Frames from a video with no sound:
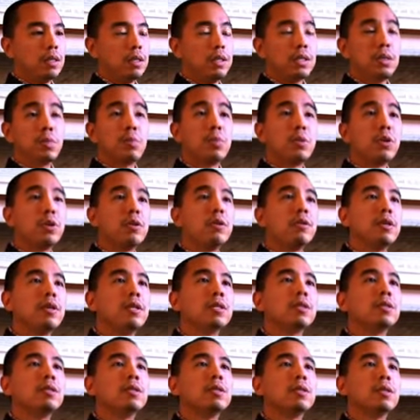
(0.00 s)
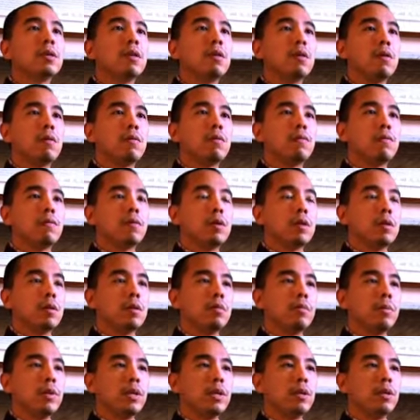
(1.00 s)
disappearance of
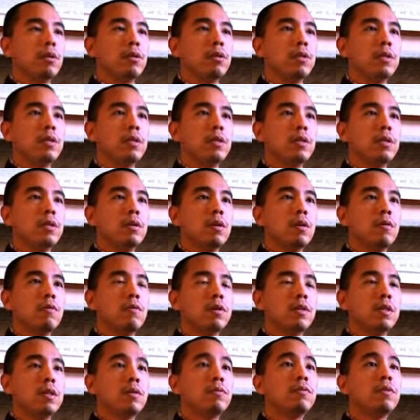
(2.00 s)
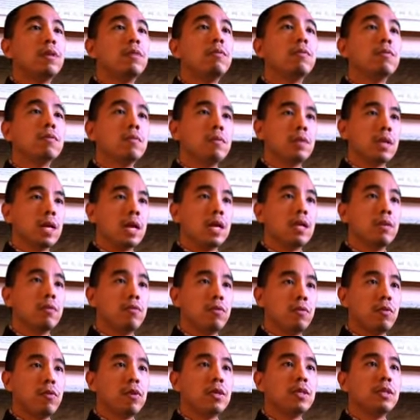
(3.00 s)
minority, of a different kind
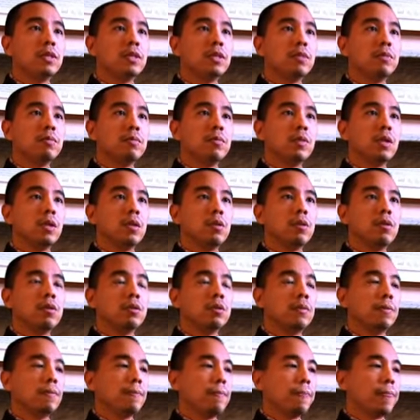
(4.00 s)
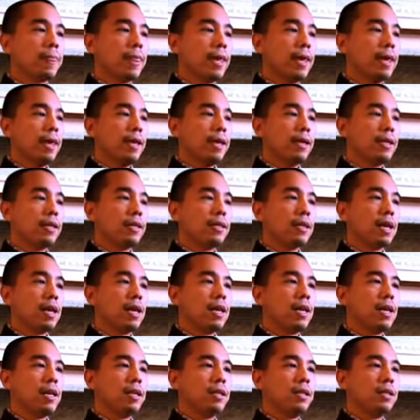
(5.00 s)
of voice, because in
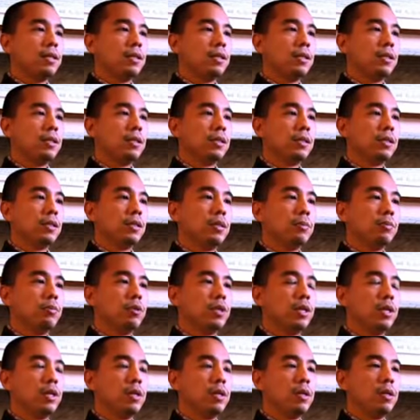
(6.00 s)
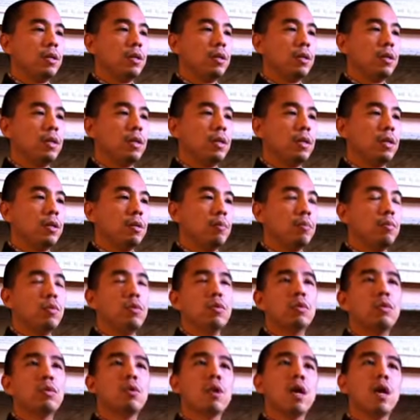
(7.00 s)
Thailand is pretty
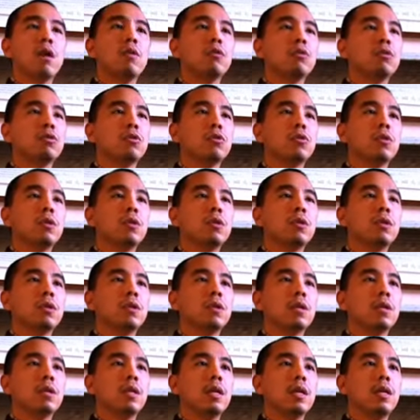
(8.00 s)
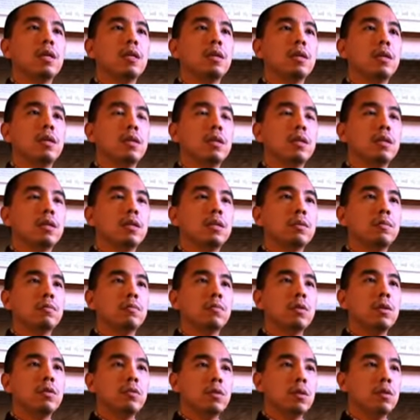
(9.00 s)
monoculture that is
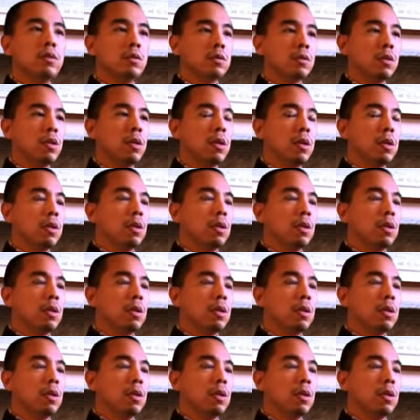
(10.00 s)
being